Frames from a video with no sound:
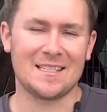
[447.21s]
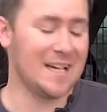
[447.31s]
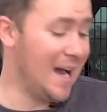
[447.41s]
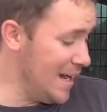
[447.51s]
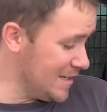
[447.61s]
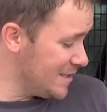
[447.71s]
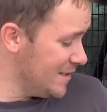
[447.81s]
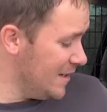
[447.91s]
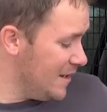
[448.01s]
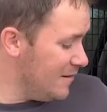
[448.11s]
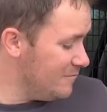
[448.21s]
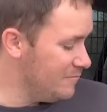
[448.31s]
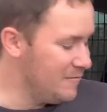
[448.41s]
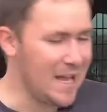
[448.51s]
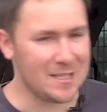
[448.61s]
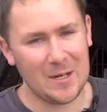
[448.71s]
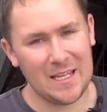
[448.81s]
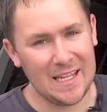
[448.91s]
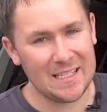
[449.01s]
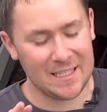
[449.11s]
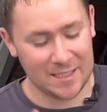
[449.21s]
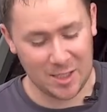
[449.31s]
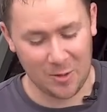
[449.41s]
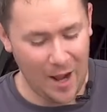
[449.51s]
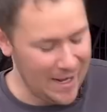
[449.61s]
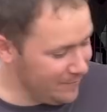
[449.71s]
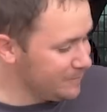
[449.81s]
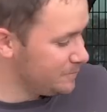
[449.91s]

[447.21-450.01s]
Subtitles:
stars. That's where these things are great.